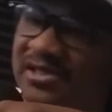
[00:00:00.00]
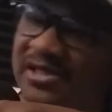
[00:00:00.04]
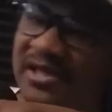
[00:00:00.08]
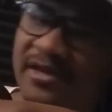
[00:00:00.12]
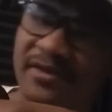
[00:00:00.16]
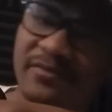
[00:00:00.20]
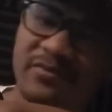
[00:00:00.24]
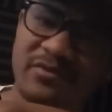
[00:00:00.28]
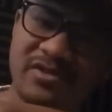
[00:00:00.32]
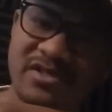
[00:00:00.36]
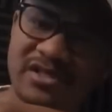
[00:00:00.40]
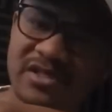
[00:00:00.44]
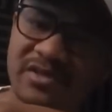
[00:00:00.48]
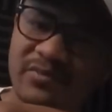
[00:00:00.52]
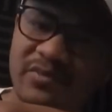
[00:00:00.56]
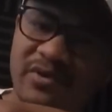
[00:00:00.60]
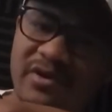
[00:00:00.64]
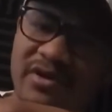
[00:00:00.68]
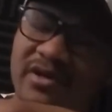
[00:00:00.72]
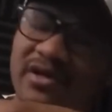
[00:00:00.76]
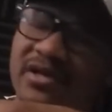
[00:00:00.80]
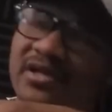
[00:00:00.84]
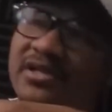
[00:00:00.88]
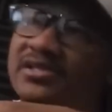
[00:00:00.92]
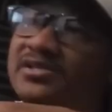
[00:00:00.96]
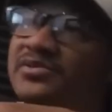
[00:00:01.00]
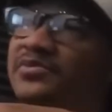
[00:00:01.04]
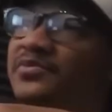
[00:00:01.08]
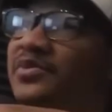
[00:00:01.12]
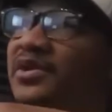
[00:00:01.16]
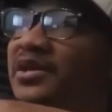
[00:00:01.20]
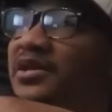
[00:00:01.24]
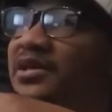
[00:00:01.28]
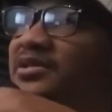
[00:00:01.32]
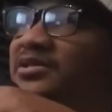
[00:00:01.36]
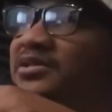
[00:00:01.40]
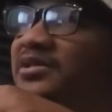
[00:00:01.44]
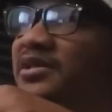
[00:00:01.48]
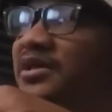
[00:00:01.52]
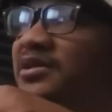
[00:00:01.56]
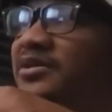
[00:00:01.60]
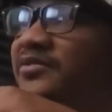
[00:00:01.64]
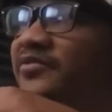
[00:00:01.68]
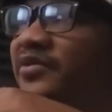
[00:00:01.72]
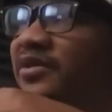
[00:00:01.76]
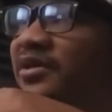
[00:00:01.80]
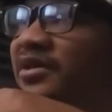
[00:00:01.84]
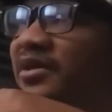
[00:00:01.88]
We'll see where it is when I get to the end of it.